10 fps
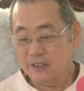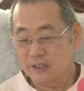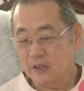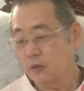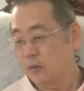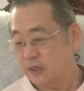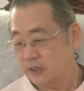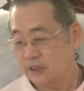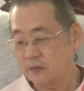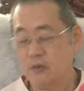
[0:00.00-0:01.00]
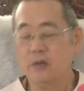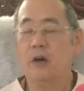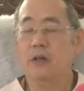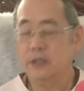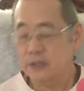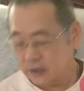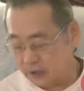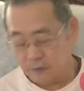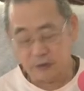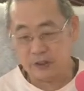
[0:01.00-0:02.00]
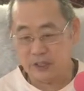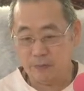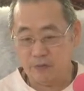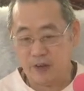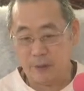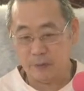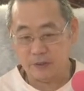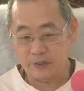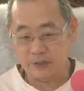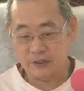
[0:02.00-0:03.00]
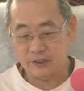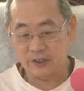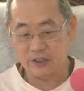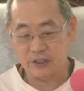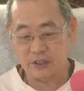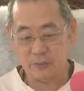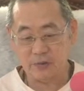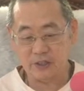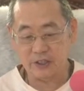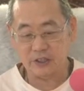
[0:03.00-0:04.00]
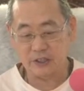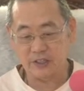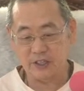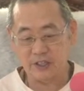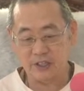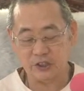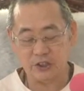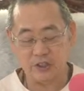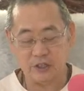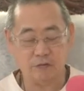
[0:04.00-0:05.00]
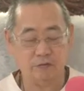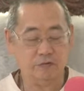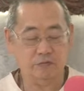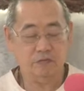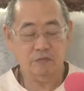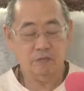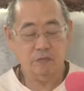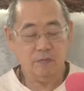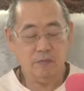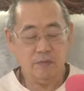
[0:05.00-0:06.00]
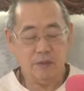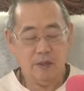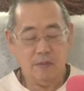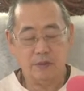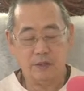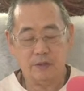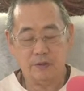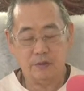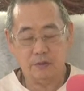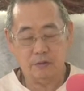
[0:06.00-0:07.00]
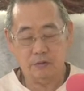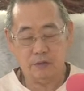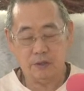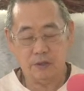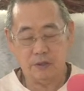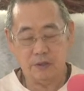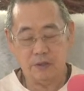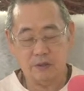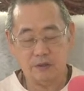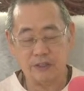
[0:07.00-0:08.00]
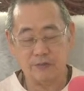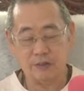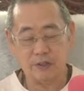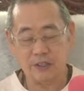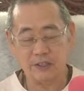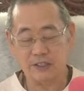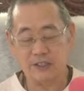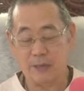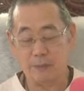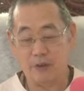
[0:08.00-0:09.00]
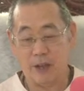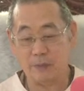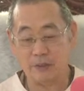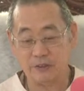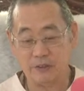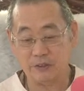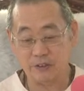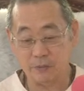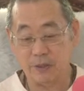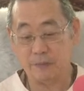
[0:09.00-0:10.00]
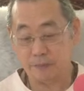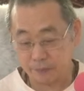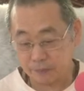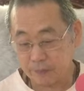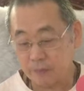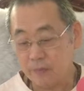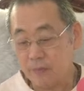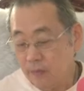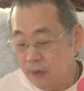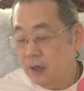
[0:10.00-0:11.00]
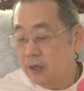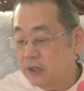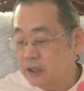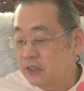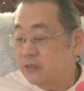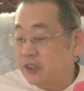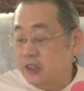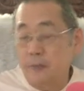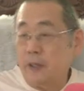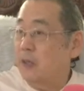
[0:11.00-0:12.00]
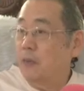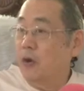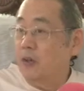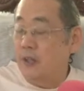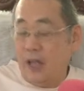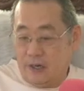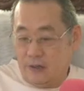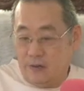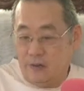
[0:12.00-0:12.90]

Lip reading: So in one sense, of course, artha itself is a type of happiness, just as liberation, negation of material suffering is a type of happiness also. But the jiva is expecting more than that.